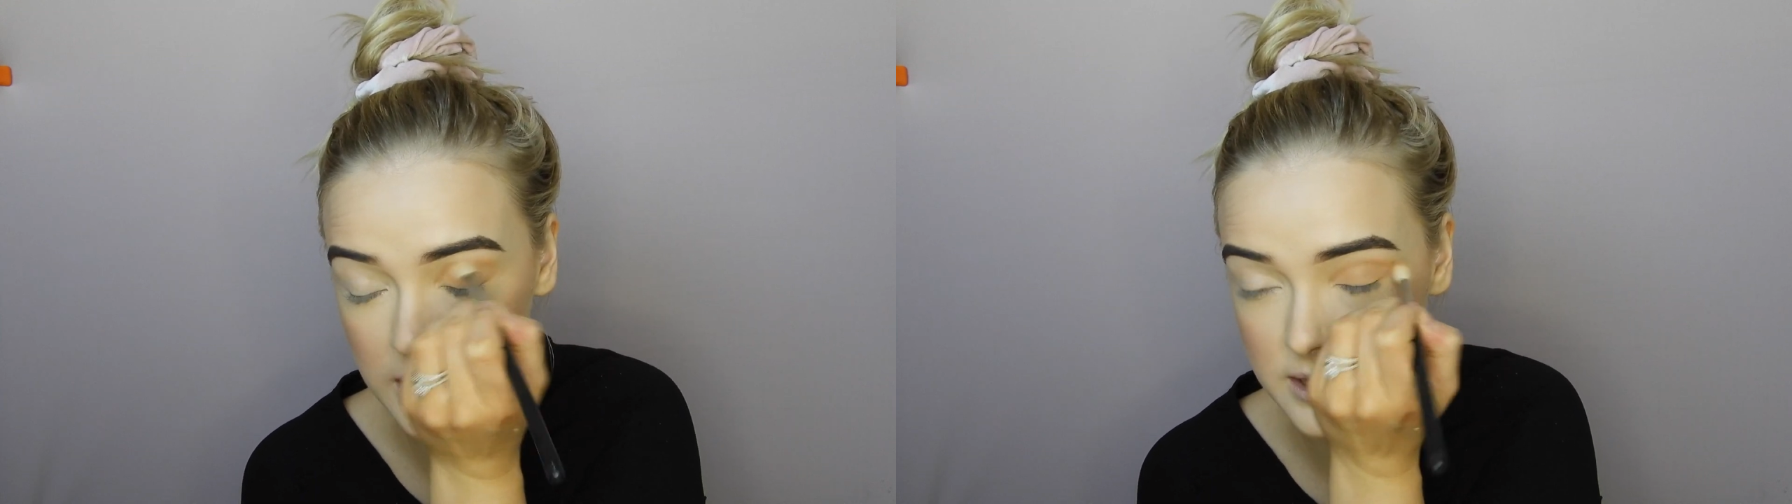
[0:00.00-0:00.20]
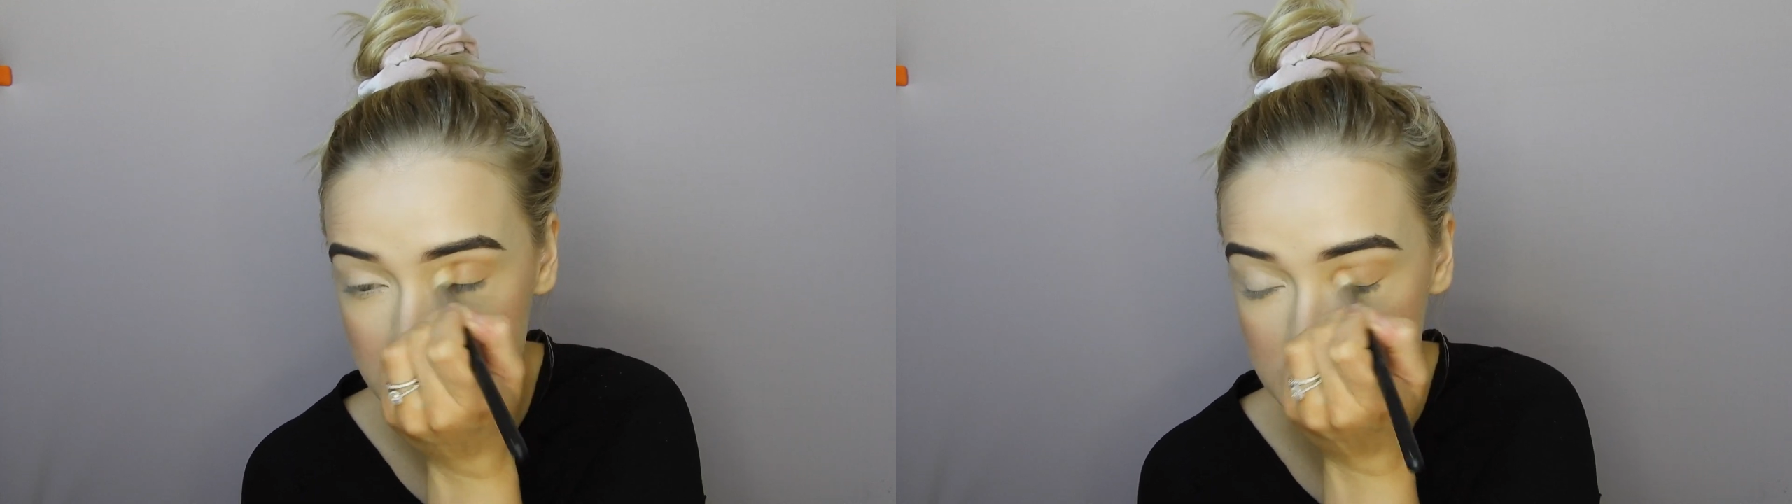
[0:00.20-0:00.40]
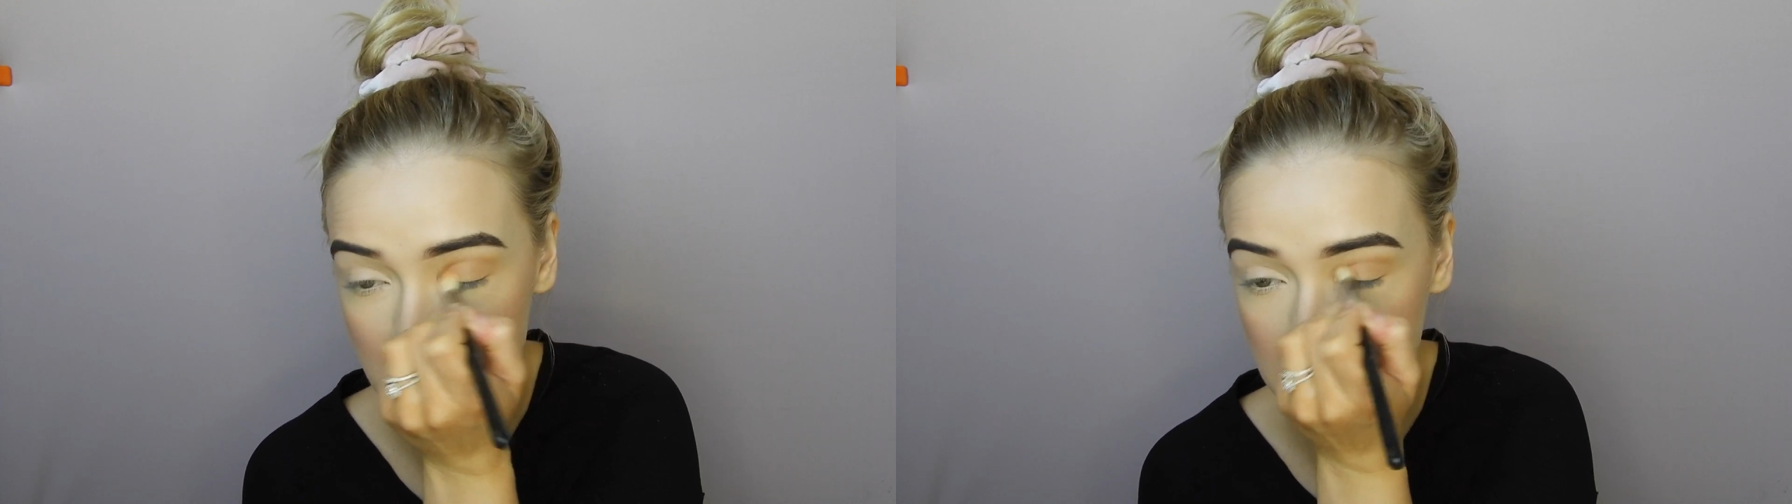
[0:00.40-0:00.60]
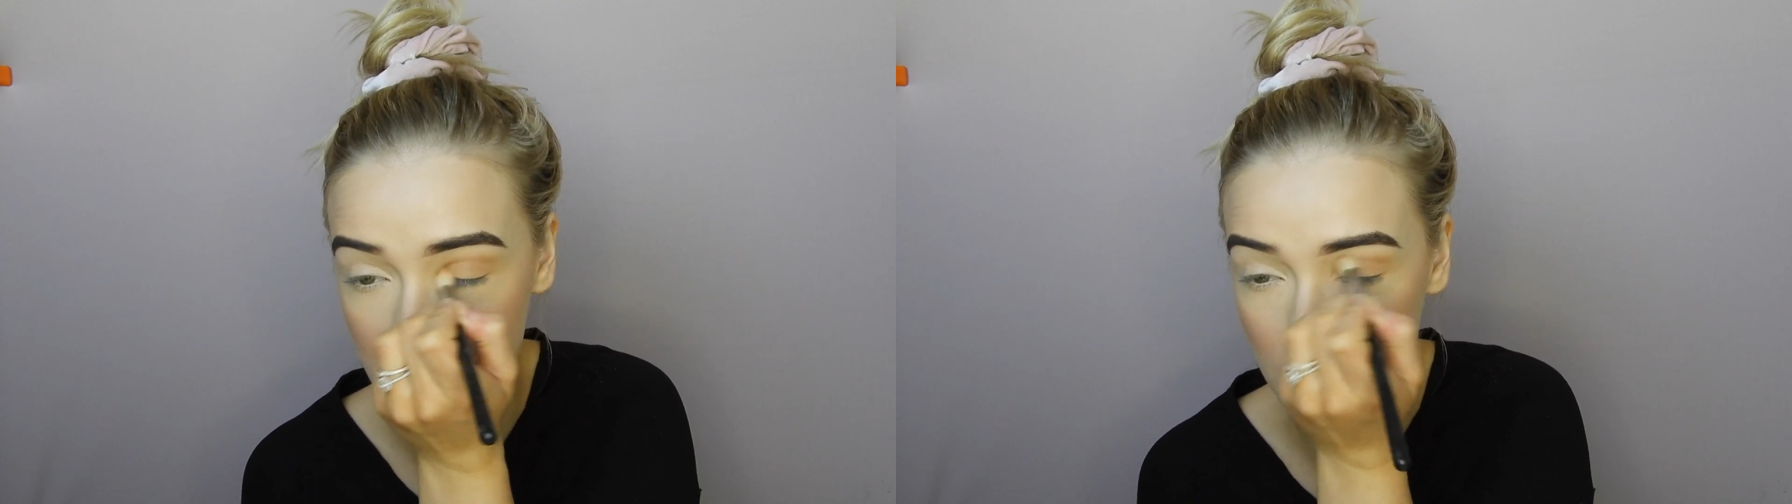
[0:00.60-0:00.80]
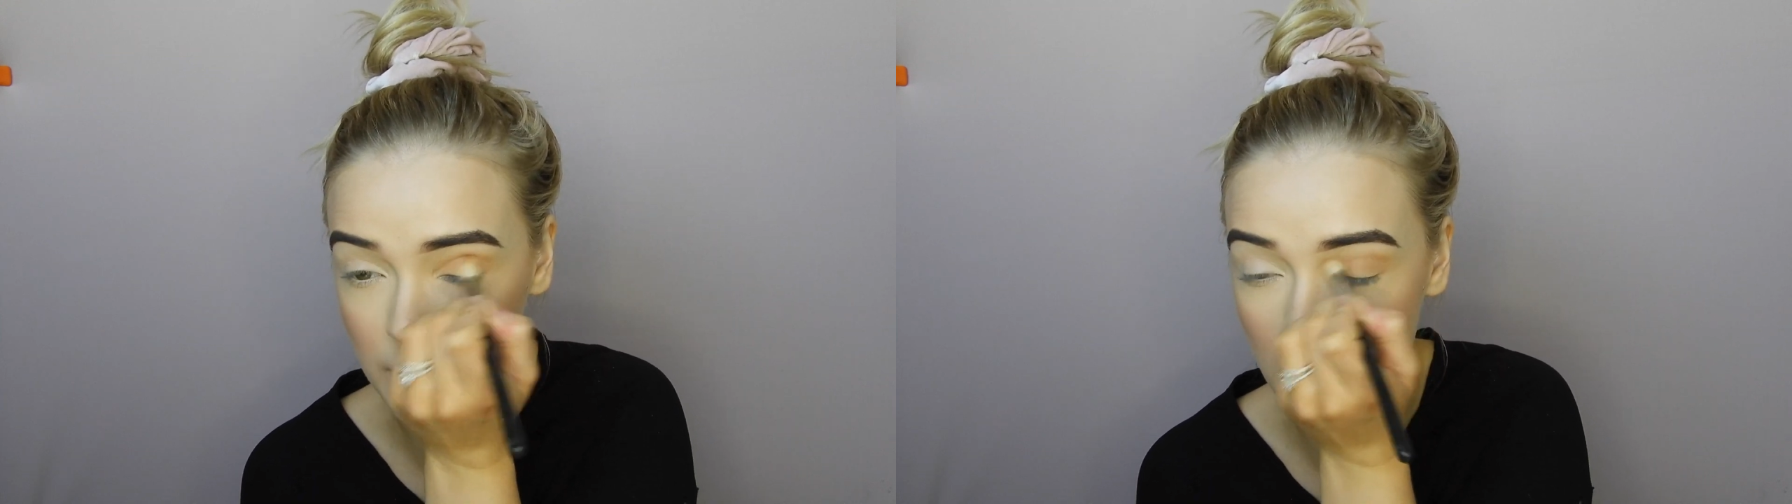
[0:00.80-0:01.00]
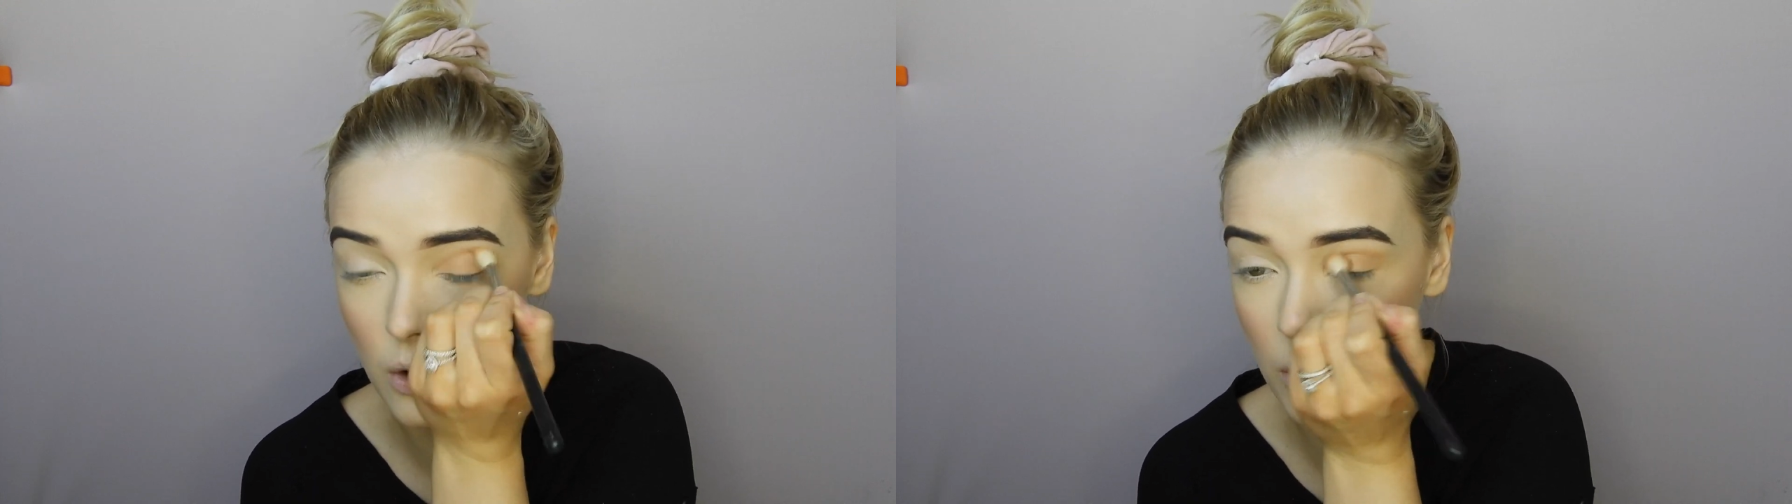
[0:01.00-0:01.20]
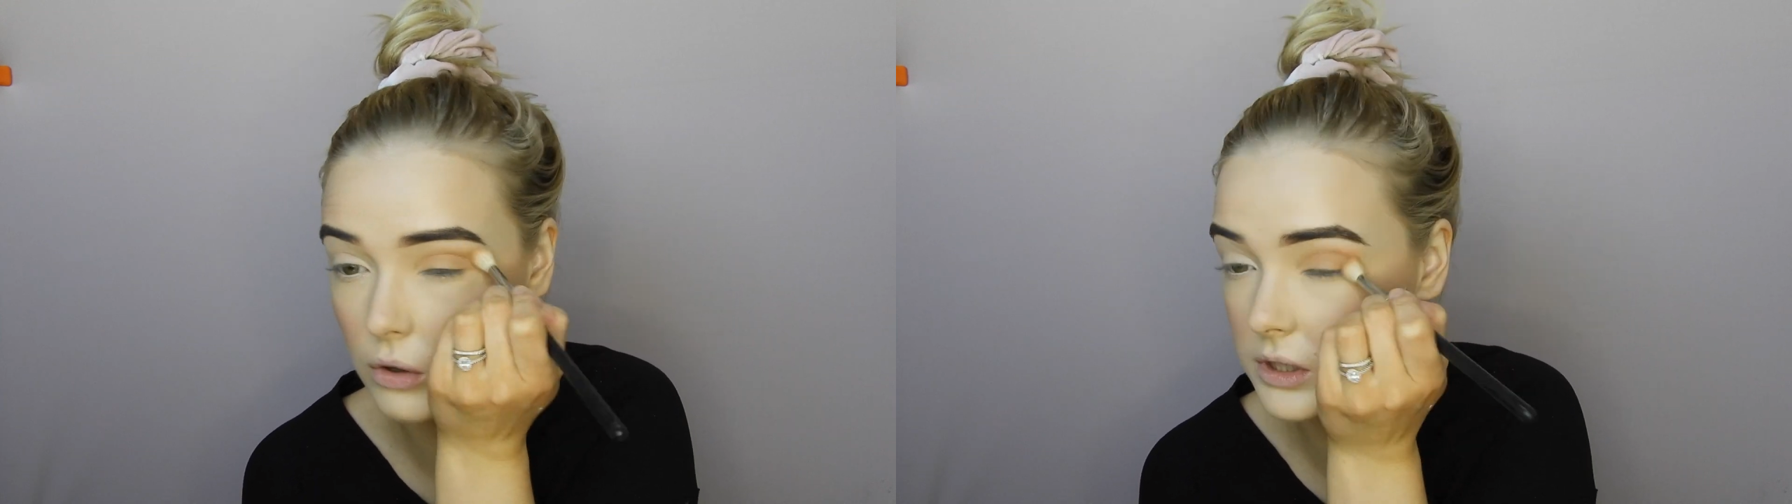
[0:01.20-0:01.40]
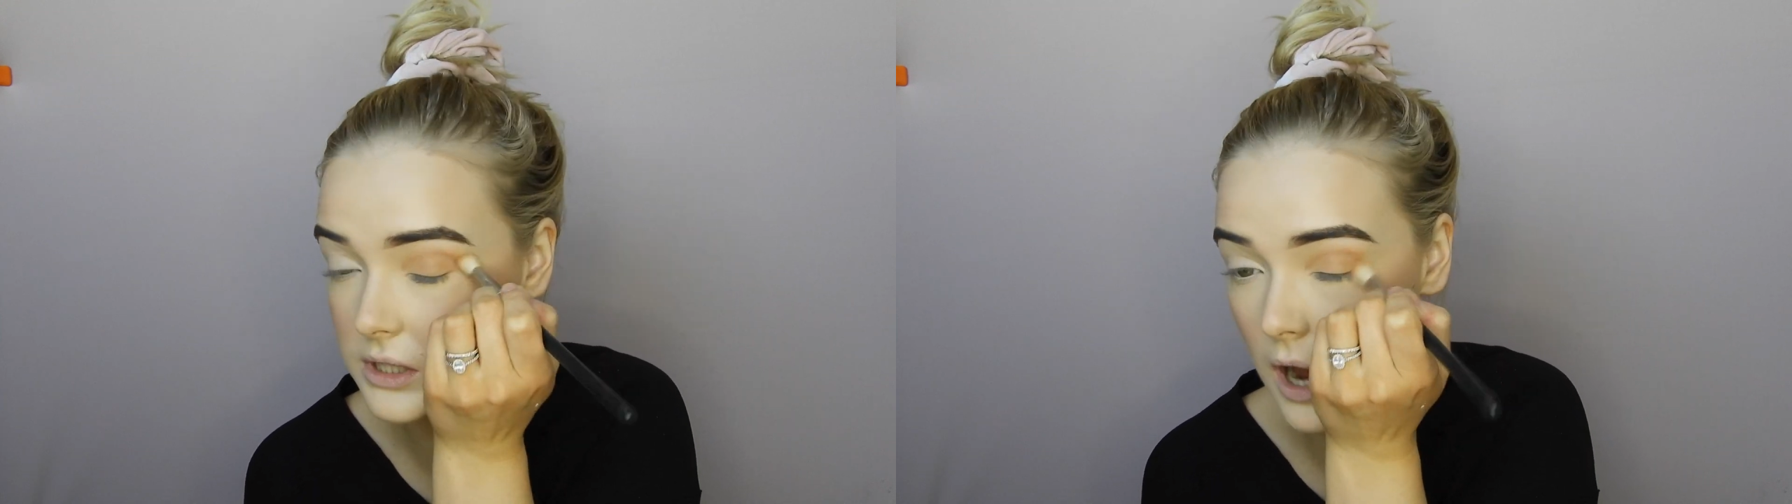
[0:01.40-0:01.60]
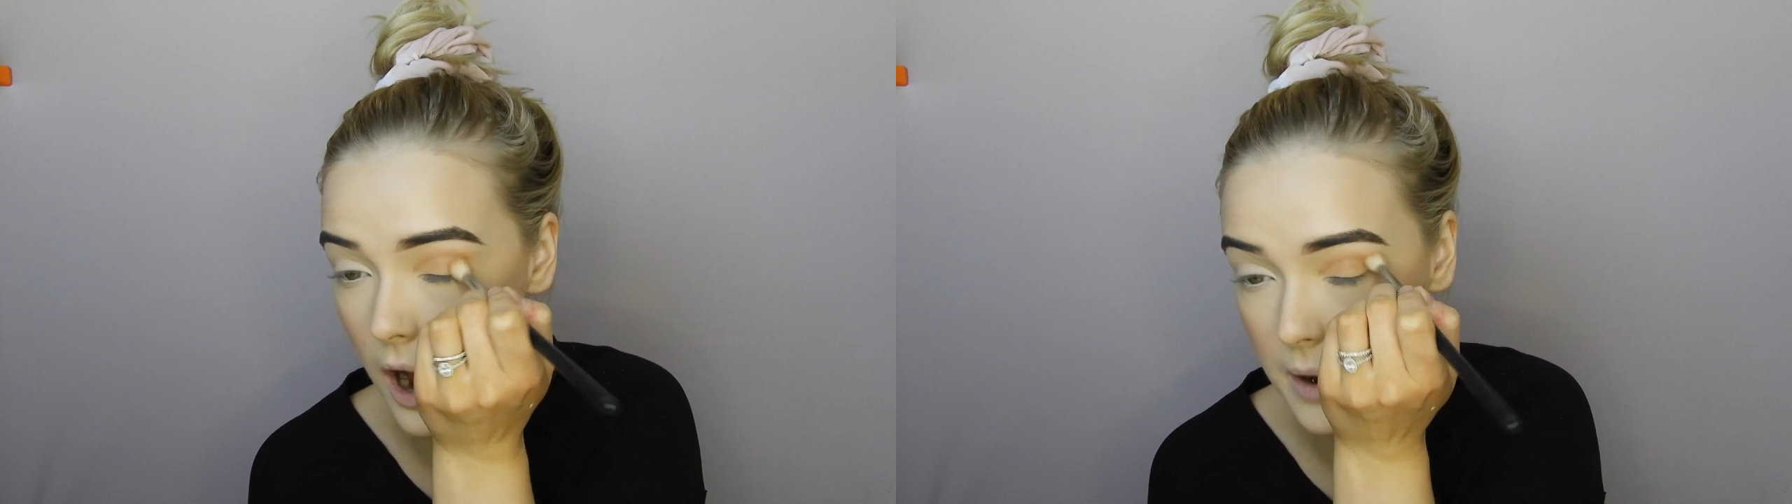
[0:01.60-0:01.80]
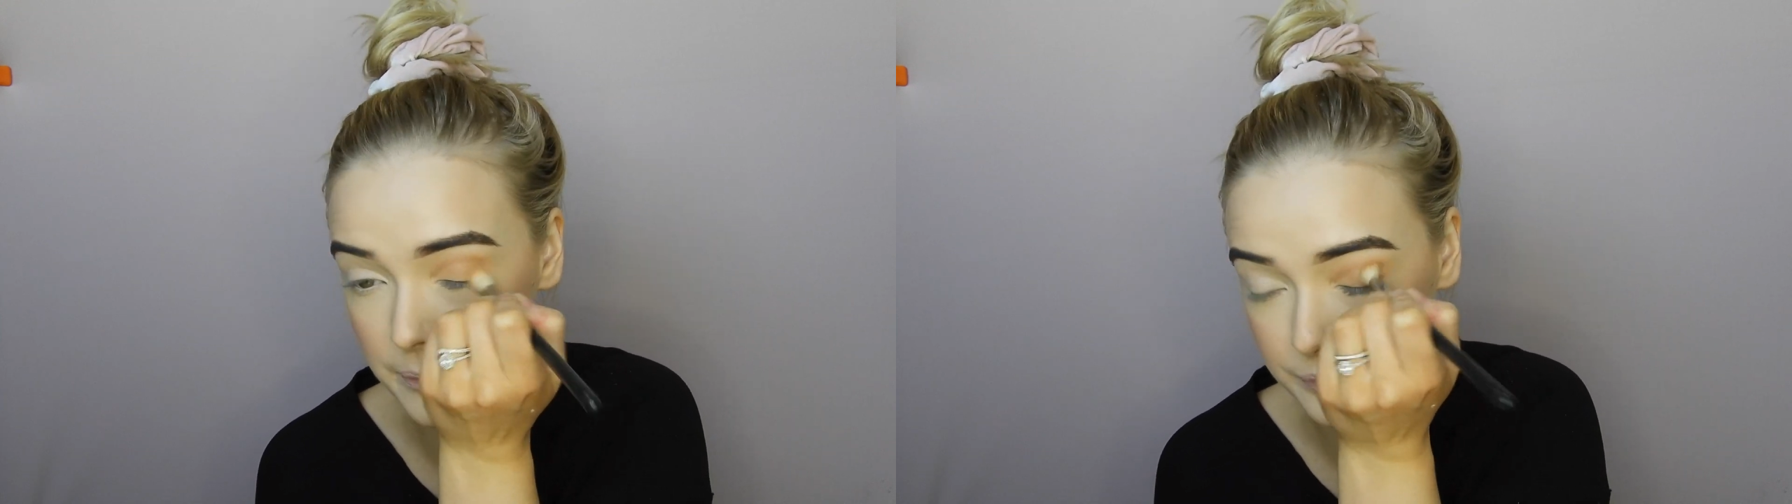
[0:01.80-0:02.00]
this color on all the
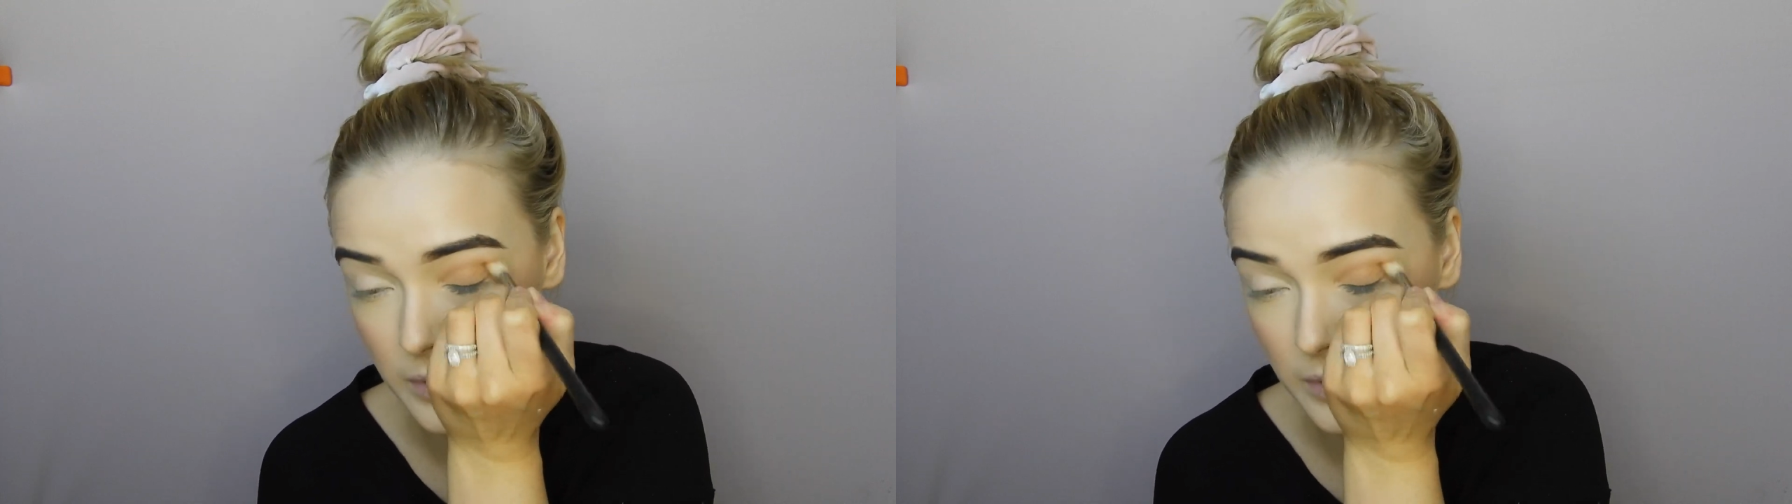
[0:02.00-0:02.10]
time